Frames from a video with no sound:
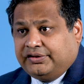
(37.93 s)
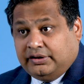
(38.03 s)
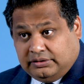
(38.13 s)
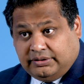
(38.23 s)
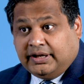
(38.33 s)

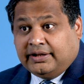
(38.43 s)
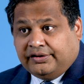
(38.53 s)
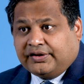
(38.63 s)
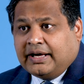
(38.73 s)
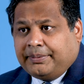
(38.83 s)
including
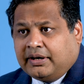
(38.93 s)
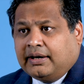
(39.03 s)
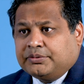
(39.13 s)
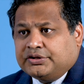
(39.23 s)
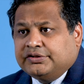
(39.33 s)
endoscopic
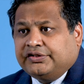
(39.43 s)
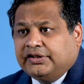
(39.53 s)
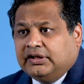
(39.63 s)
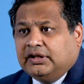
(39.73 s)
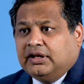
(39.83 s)
options,
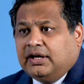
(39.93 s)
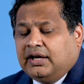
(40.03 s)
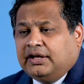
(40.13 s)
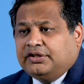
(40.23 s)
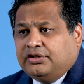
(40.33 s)

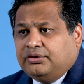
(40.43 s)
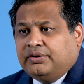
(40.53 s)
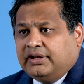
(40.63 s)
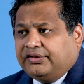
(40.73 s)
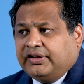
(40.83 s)
to do
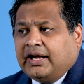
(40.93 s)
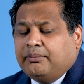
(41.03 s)
this. And I'm